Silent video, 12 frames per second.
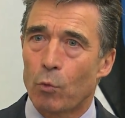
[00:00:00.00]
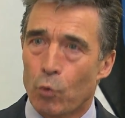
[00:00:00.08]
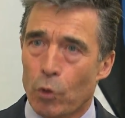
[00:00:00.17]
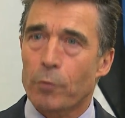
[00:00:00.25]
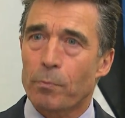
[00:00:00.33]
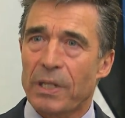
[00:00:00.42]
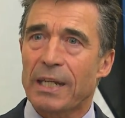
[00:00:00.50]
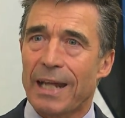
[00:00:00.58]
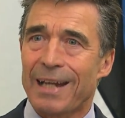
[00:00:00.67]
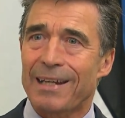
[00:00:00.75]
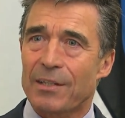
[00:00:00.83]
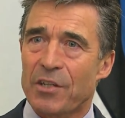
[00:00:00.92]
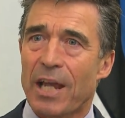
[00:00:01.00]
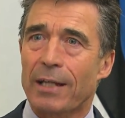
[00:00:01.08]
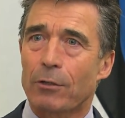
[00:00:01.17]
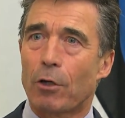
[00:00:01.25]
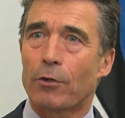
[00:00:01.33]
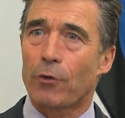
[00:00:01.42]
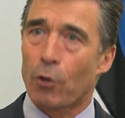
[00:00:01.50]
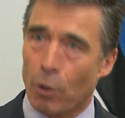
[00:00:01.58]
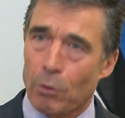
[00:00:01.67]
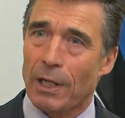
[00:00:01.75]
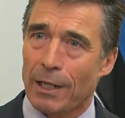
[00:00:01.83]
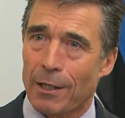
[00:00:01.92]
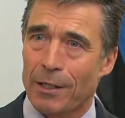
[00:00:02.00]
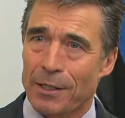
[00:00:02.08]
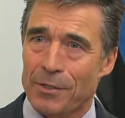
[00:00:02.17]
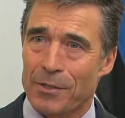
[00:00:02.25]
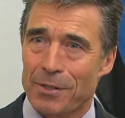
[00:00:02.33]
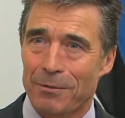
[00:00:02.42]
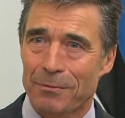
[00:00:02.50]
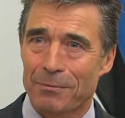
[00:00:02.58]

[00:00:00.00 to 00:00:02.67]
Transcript: would be an attack on the whole alliance.